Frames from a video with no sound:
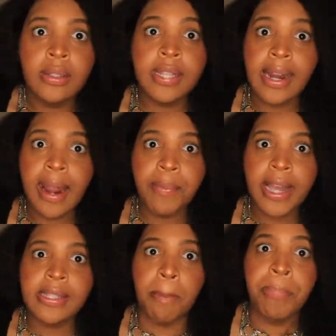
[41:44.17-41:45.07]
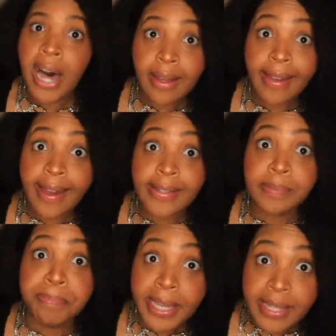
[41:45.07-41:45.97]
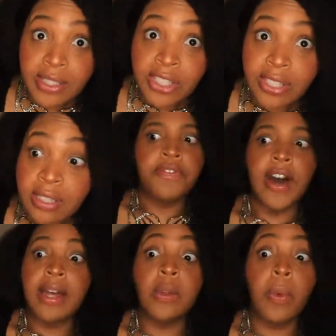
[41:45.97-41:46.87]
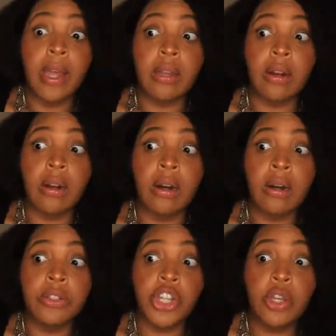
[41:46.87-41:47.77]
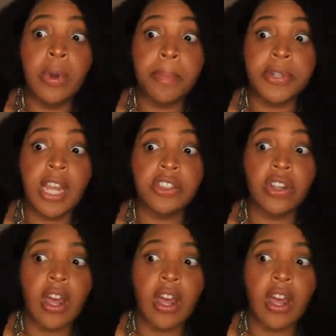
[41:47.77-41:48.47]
Did I raise a punk-ass bitch? Find a way, girl. Do you want to protect your